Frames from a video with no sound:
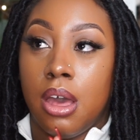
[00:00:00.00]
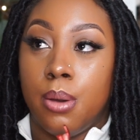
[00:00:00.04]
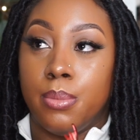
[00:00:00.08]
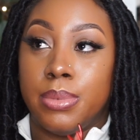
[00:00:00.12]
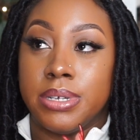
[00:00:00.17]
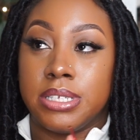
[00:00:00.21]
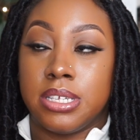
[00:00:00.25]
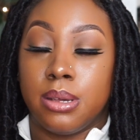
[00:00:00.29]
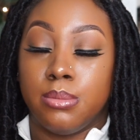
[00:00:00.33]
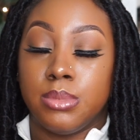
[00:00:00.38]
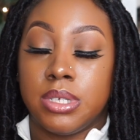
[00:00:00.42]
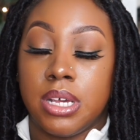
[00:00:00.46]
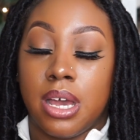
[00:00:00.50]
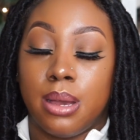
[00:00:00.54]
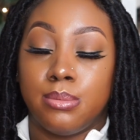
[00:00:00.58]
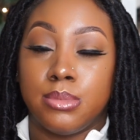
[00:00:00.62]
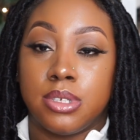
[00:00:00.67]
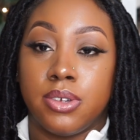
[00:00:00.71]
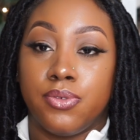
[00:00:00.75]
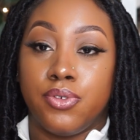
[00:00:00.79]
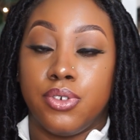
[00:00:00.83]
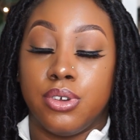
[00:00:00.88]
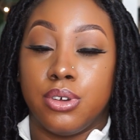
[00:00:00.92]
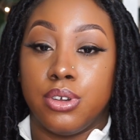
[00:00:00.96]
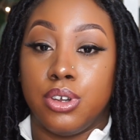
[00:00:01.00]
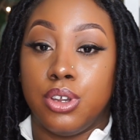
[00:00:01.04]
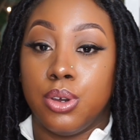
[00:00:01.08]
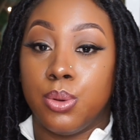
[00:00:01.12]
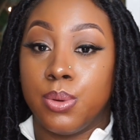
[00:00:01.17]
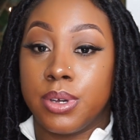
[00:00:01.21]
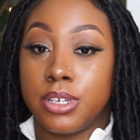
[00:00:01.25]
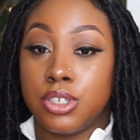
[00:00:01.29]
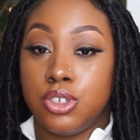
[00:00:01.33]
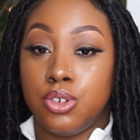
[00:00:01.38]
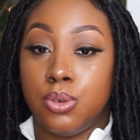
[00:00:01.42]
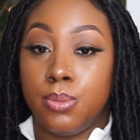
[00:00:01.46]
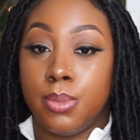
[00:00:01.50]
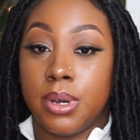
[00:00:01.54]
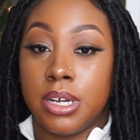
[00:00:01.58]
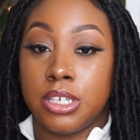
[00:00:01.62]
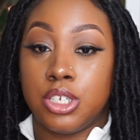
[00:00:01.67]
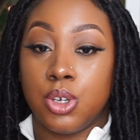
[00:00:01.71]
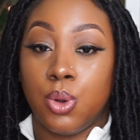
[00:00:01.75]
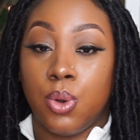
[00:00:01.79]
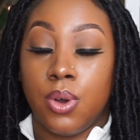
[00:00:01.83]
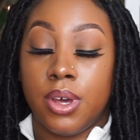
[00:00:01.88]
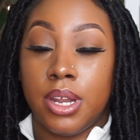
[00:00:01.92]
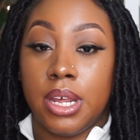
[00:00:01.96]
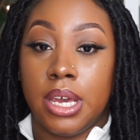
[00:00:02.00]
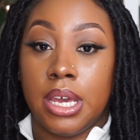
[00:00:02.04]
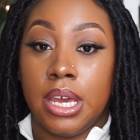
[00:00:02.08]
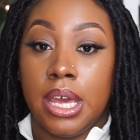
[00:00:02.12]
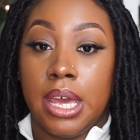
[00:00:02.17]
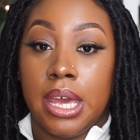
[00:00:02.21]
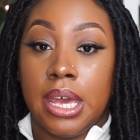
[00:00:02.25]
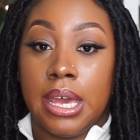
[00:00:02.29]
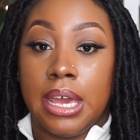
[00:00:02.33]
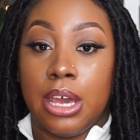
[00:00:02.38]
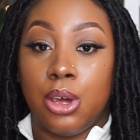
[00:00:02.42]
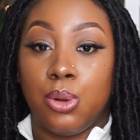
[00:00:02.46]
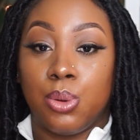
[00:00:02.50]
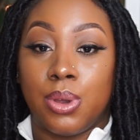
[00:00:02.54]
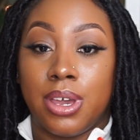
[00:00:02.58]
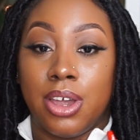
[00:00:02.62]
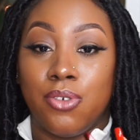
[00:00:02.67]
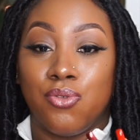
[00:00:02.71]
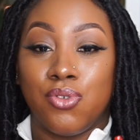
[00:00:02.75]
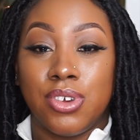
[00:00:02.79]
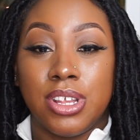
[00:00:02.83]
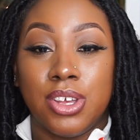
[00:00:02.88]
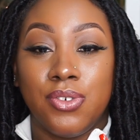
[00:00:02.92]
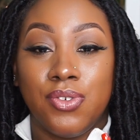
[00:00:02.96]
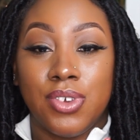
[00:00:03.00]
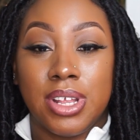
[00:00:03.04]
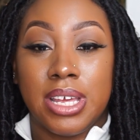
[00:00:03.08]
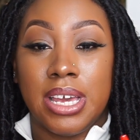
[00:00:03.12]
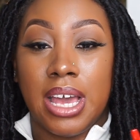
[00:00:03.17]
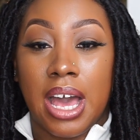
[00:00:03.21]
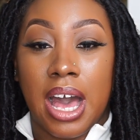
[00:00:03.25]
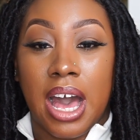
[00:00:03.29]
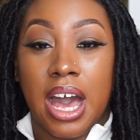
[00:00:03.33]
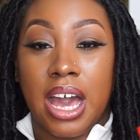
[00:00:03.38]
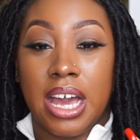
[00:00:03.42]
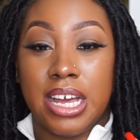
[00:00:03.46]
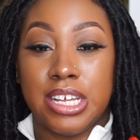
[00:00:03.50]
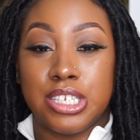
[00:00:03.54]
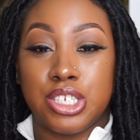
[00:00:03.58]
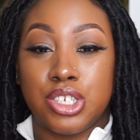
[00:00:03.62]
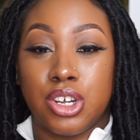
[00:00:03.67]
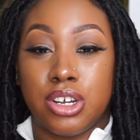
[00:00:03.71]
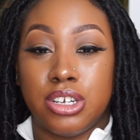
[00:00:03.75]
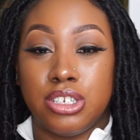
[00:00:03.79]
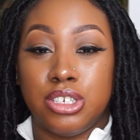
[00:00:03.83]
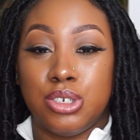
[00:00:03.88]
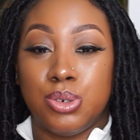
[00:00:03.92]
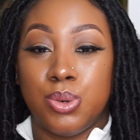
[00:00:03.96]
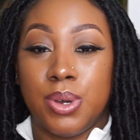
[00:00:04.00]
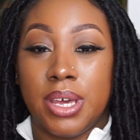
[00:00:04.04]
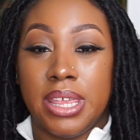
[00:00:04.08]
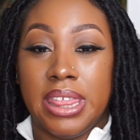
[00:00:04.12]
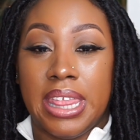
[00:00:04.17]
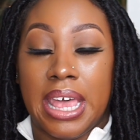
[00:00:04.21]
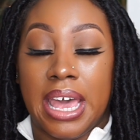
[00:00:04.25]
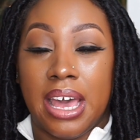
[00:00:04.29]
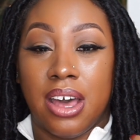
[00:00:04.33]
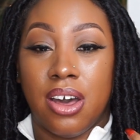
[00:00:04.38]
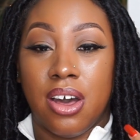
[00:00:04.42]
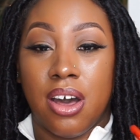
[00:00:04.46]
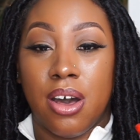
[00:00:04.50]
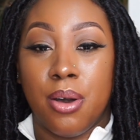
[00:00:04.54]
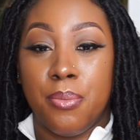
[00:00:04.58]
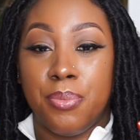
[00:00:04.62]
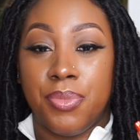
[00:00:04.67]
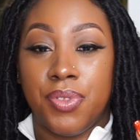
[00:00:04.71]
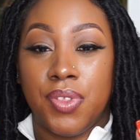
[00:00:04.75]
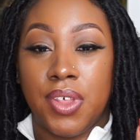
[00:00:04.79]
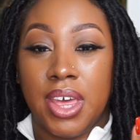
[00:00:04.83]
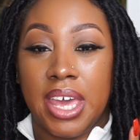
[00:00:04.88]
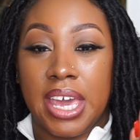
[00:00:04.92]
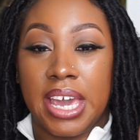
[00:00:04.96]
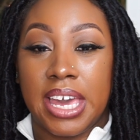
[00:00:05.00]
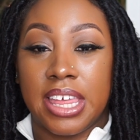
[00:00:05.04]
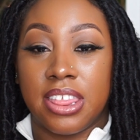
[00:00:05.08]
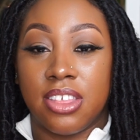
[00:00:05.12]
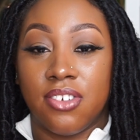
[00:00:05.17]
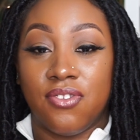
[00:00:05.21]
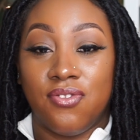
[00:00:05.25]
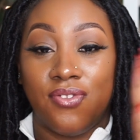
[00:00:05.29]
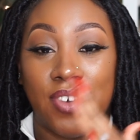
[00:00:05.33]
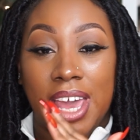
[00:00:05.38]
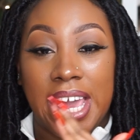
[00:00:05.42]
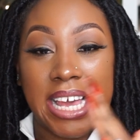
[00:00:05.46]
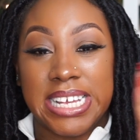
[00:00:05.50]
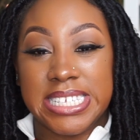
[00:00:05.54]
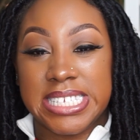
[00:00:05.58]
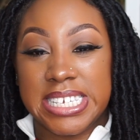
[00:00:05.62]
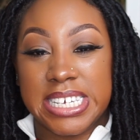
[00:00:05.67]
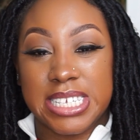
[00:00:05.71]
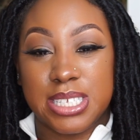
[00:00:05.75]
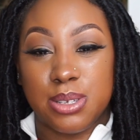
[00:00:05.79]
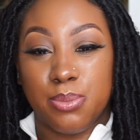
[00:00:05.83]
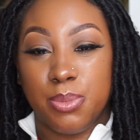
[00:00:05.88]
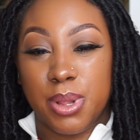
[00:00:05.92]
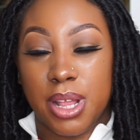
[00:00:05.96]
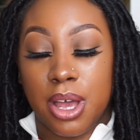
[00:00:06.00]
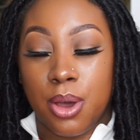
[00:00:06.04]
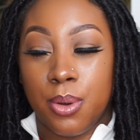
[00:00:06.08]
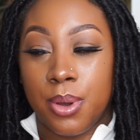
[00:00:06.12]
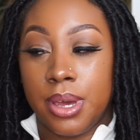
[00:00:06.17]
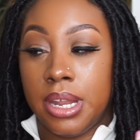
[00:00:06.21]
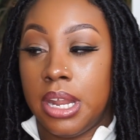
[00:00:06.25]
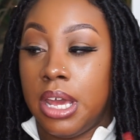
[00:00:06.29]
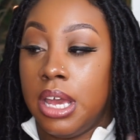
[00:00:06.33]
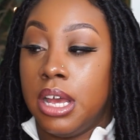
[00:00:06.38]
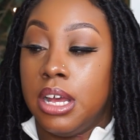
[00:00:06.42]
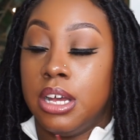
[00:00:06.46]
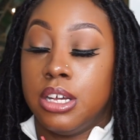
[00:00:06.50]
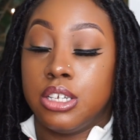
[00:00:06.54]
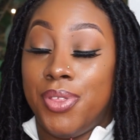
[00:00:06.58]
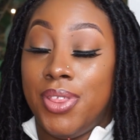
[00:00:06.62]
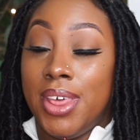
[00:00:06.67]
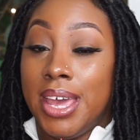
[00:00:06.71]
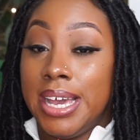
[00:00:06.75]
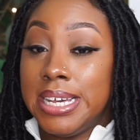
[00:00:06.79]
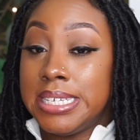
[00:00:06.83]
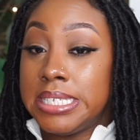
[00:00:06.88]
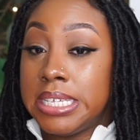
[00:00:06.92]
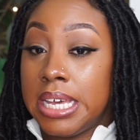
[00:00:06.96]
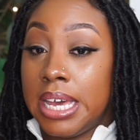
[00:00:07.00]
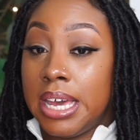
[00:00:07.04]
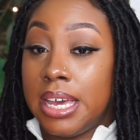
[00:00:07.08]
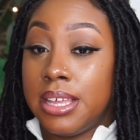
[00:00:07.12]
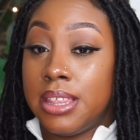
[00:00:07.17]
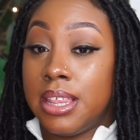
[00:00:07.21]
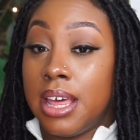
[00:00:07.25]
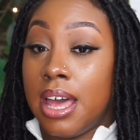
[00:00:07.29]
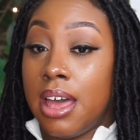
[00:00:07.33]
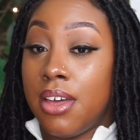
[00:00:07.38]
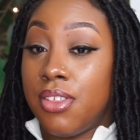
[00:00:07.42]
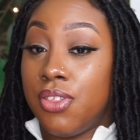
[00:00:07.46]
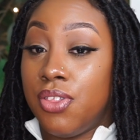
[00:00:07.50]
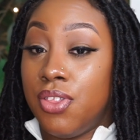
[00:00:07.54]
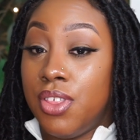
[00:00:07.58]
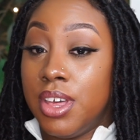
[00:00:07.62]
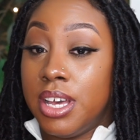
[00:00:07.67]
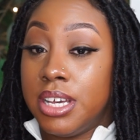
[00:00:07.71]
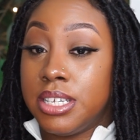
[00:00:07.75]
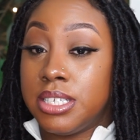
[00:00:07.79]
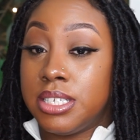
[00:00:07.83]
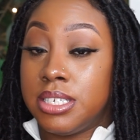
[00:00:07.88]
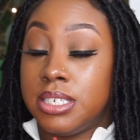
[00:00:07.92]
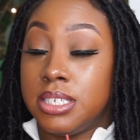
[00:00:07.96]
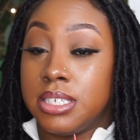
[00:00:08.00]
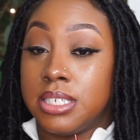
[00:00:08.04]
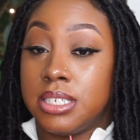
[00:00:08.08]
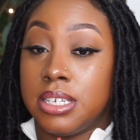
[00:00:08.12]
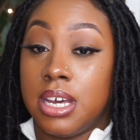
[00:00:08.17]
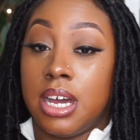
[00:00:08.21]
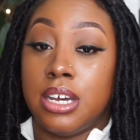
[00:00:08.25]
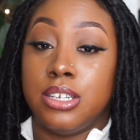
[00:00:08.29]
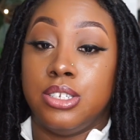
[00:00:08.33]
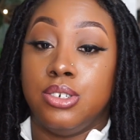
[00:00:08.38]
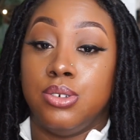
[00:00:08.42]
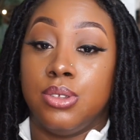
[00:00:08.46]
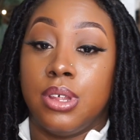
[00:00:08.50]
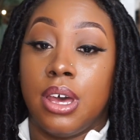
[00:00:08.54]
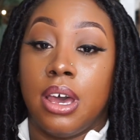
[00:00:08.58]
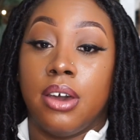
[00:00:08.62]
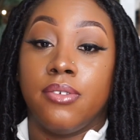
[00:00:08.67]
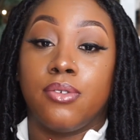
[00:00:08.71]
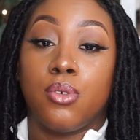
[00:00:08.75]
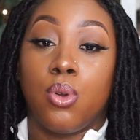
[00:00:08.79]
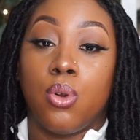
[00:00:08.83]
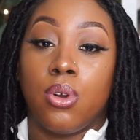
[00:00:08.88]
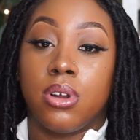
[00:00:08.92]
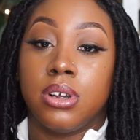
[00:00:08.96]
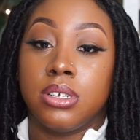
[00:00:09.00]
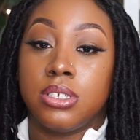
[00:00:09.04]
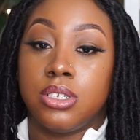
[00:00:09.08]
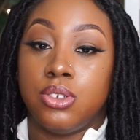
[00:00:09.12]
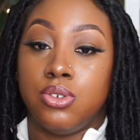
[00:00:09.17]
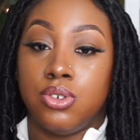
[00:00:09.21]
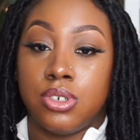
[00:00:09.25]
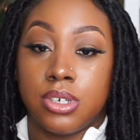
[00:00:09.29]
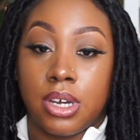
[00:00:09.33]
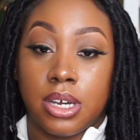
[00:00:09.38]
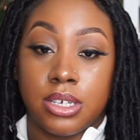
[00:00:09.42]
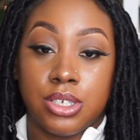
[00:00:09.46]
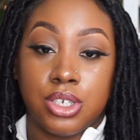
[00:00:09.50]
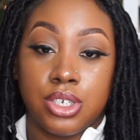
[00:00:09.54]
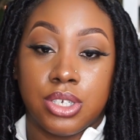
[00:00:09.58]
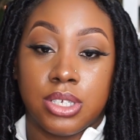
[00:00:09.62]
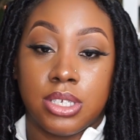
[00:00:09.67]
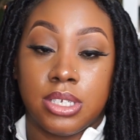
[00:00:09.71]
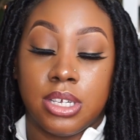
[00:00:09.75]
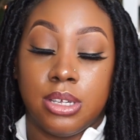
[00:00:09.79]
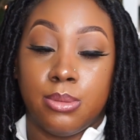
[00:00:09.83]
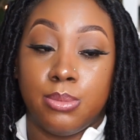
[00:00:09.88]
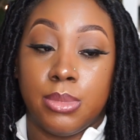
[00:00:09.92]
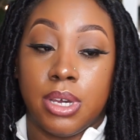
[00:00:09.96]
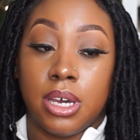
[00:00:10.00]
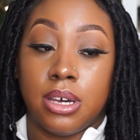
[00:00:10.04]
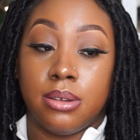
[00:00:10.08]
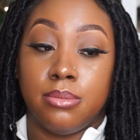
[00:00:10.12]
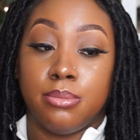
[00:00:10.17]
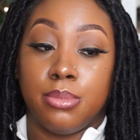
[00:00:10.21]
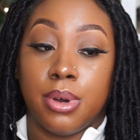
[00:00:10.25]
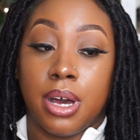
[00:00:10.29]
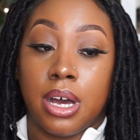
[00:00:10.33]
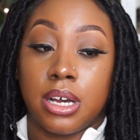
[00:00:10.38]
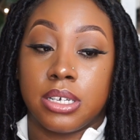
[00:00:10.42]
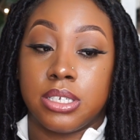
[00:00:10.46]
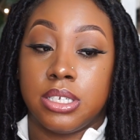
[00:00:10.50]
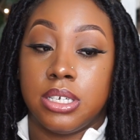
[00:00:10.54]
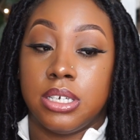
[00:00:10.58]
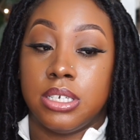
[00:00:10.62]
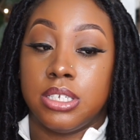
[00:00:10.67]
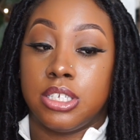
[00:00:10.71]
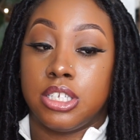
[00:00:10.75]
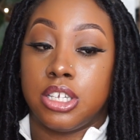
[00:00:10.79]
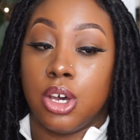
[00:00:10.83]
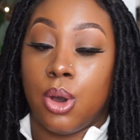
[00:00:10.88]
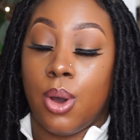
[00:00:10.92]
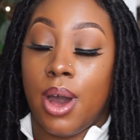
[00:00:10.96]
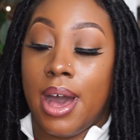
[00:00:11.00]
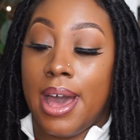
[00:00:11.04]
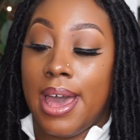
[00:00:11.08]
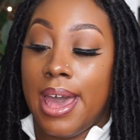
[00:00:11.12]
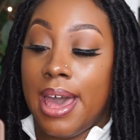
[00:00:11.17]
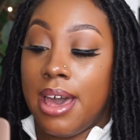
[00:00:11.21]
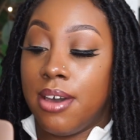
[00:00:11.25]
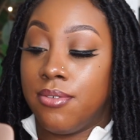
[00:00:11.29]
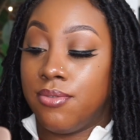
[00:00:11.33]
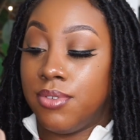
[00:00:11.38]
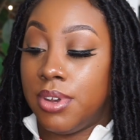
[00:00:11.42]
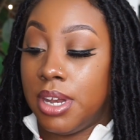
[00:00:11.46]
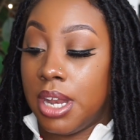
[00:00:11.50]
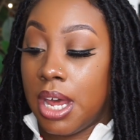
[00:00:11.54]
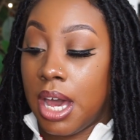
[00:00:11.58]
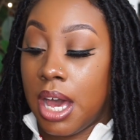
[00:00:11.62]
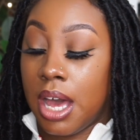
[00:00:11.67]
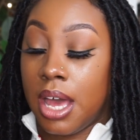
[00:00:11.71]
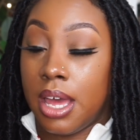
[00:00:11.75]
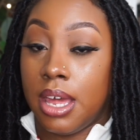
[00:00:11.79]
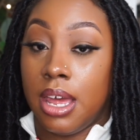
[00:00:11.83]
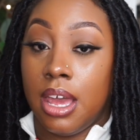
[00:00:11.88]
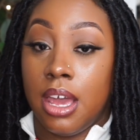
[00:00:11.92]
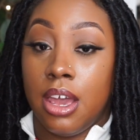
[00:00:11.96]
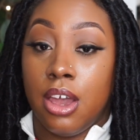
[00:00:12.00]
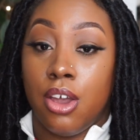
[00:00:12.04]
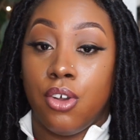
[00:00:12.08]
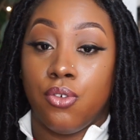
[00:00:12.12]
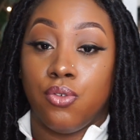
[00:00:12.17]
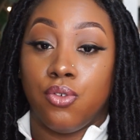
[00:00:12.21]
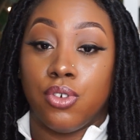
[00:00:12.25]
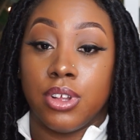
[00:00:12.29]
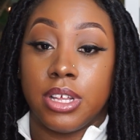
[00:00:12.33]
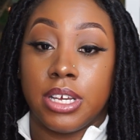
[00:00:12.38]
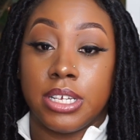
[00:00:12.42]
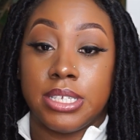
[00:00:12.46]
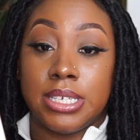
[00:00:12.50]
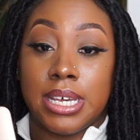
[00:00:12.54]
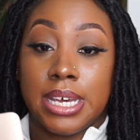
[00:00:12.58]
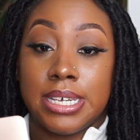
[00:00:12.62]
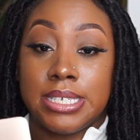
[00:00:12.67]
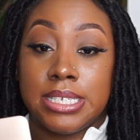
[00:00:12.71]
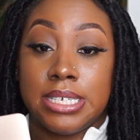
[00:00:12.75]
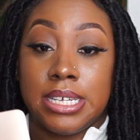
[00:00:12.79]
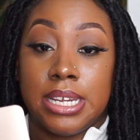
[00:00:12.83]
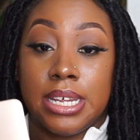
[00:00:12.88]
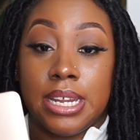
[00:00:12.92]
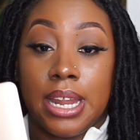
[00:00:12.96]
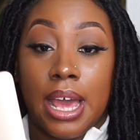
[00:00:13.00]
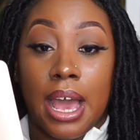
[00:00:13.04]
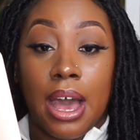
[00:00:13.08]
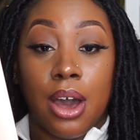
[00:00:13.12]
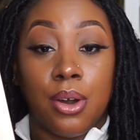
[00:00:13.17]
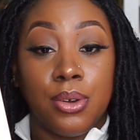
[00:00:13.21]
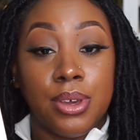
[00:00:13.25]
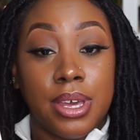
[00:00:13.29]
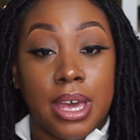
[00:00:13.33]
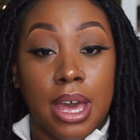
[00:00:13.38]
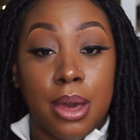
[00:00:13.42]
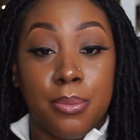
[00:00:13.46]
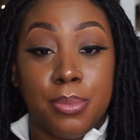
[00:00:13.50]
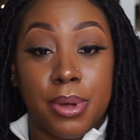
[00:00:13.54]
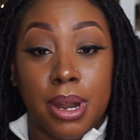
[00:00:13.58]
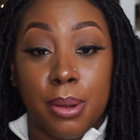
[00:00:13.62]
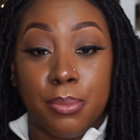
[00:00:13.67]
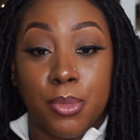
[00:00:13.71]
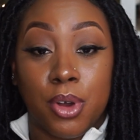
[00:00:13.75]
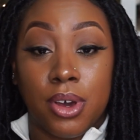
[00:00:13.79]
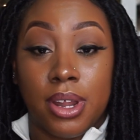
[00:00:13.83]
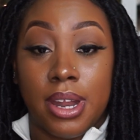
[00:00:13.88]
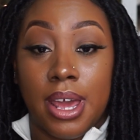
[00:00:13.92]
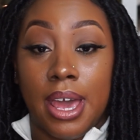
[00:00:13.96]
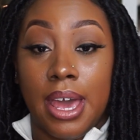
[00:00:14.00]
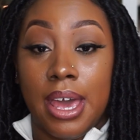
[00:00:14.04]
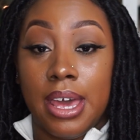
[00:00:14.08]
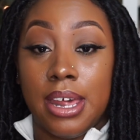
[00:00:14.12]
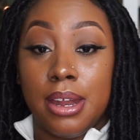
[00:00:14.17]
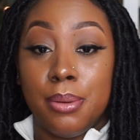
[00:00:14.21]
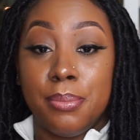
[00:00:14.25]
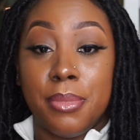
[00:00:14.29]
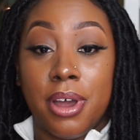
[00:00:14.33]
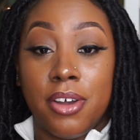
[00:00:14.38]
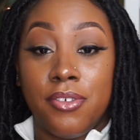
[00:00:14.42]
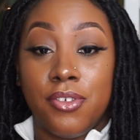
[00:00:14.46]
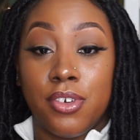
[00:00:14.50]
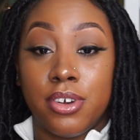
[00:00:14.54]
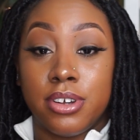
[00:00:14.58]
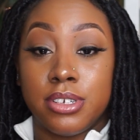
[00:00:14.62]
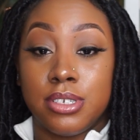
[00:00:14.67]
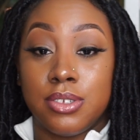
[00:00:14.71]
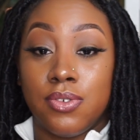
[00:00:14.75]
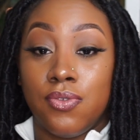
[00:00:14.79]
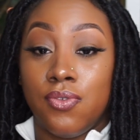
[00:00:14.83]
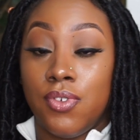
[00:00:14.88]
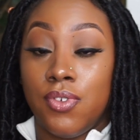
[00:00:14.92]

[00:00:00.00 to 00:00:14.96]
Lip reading: but sometimes if you're doing too much on it, it'll get really, really hot and start doing that hum thing and the fans get to blowing. They say that this does not do that. Of course, you guys just seen me unbox it, so I have not really tested it out yet, but I'm going to edit my first